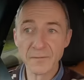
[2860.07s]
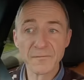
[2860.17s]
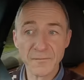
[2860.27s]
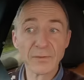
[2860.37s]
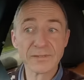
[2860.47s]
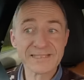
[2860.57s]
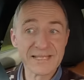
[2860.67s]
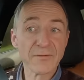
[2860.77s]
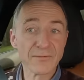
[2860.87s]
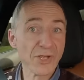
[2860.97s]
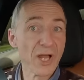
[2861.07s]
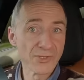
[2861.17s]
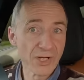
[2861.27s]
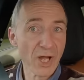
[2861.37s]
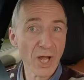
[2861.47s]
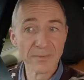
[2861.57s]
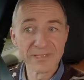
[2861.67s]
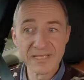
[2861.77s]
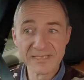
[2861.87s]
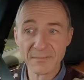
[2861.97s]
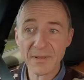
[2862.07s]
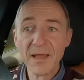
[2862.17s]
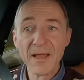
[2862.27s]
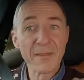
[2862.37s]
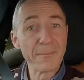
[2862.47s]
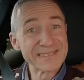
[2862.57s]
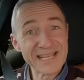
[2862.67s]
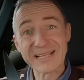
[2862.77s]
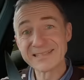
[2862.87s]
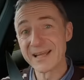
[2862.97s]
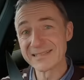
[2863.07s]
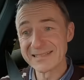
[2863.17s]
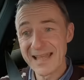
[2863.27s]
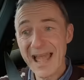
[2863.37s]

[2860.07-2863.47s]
of full self-charging hybrid system that Mercedes doesn't